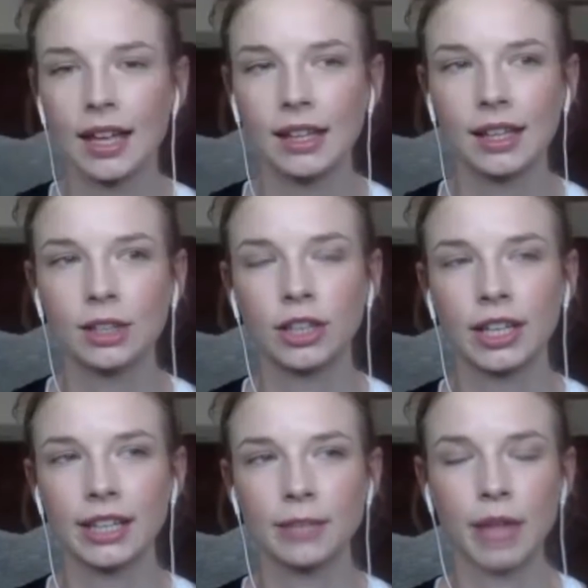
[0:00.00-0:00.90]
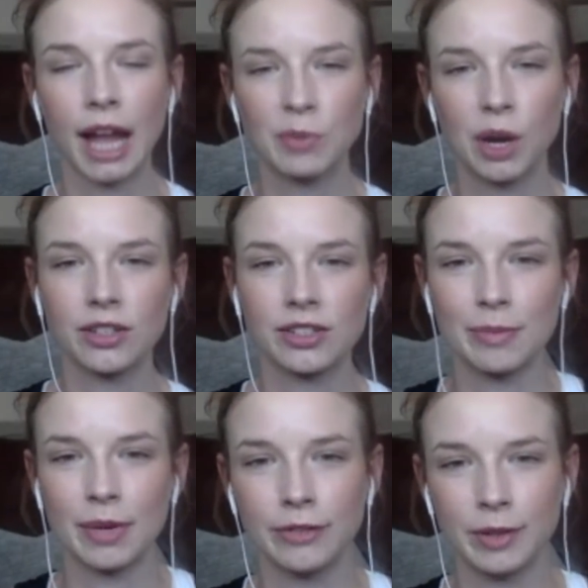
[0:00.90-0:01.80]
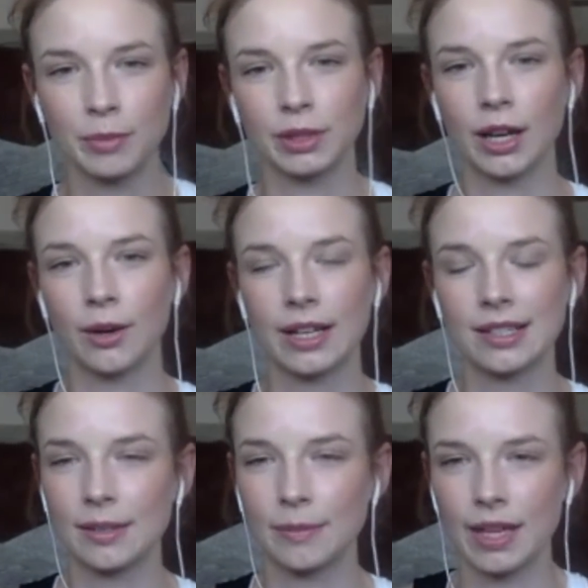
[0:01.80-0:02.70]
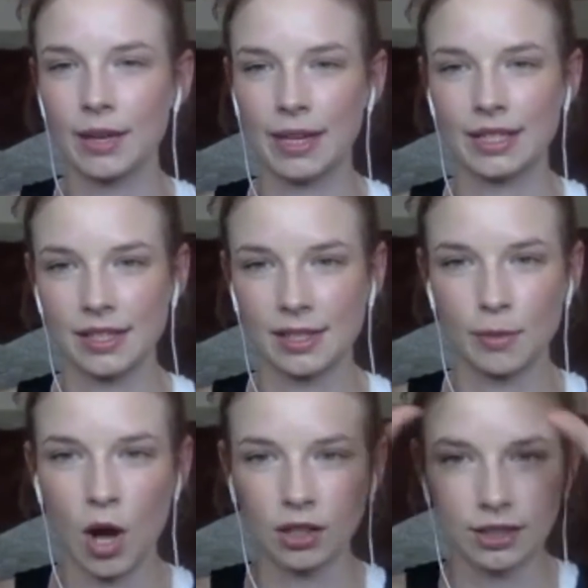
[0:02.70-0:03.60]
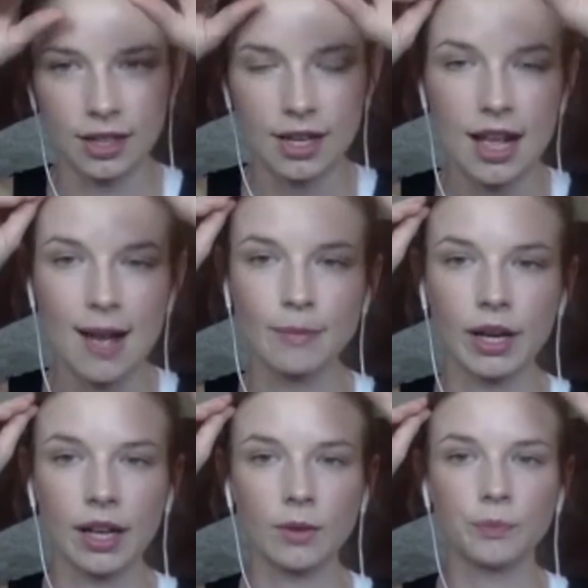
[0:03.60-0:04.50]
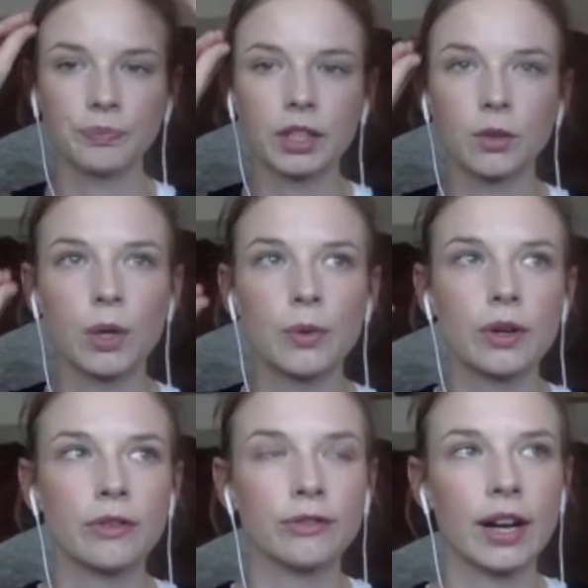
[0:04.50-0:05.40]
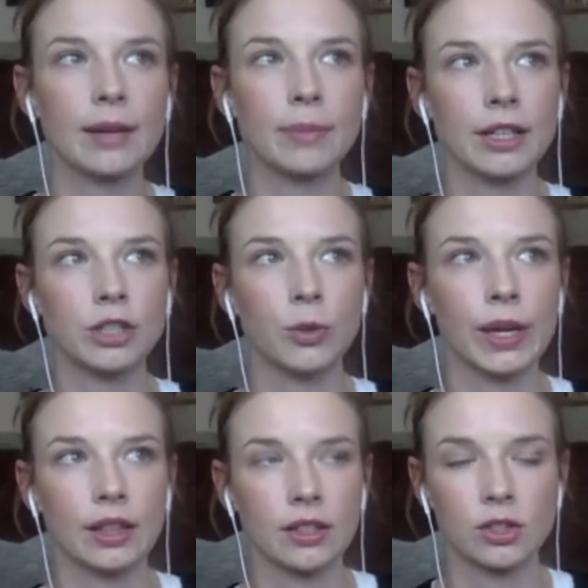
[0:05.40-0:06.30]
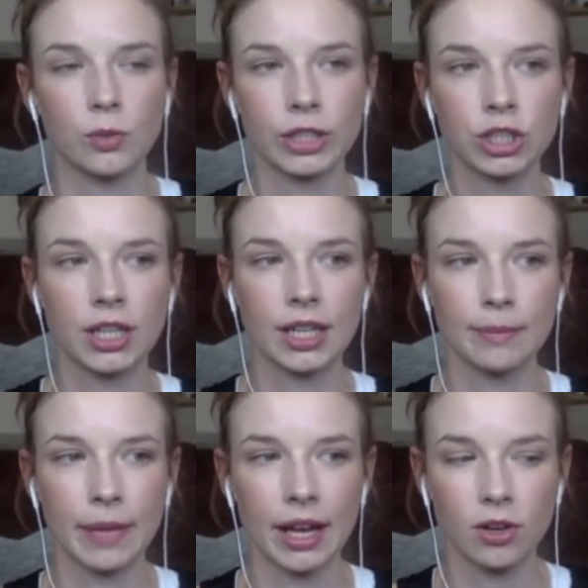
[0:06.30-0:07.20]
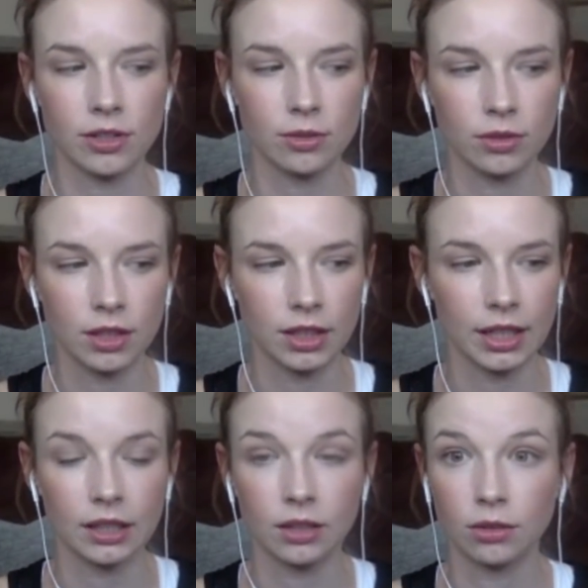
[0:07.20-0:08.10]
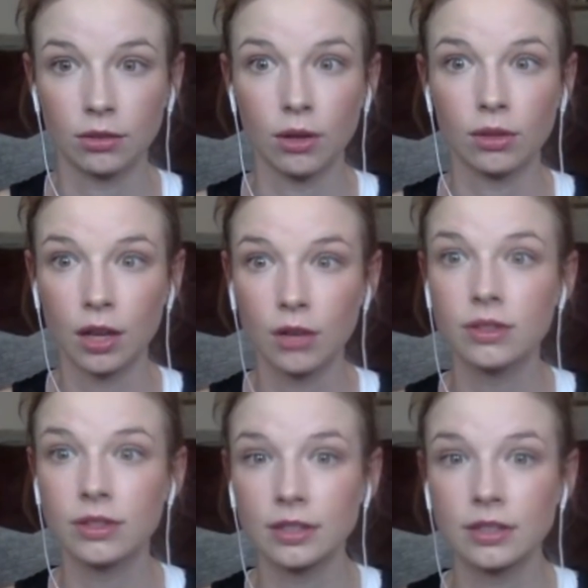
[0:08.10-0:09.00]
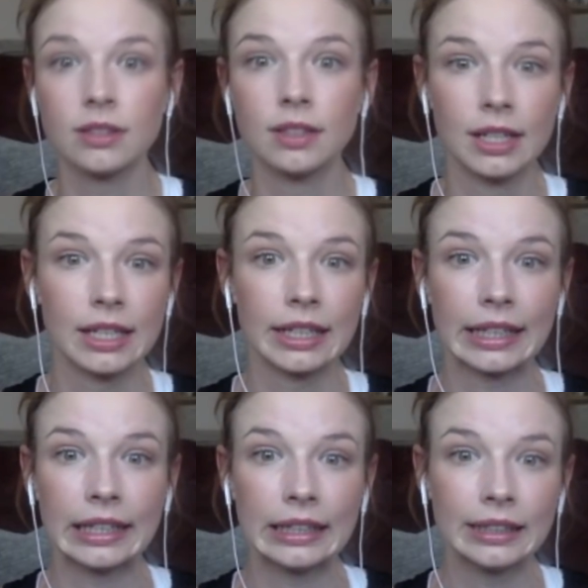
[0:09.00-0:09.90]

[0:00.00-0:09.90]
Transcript: like looking at the black bars above and below us, and it makes us smaller. But we were afraid by doing the switching, it might also look like a little roller coaster-y.